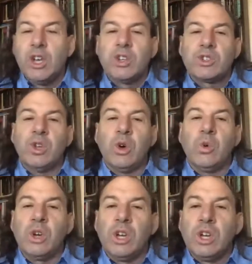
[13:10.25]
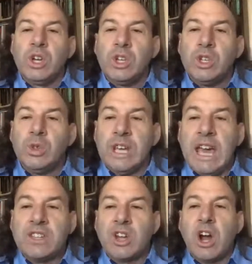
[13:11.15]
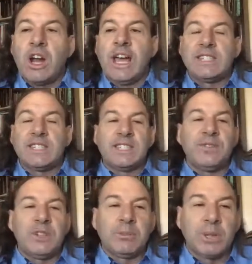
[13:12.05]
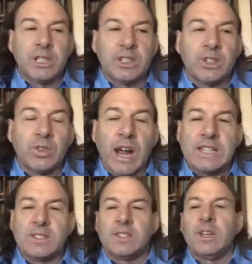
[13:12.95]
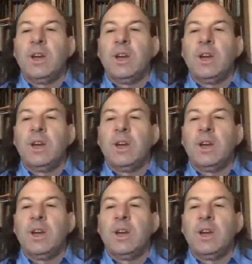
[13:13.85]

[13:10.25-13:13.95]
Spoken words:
So UDHR has civil and political rights,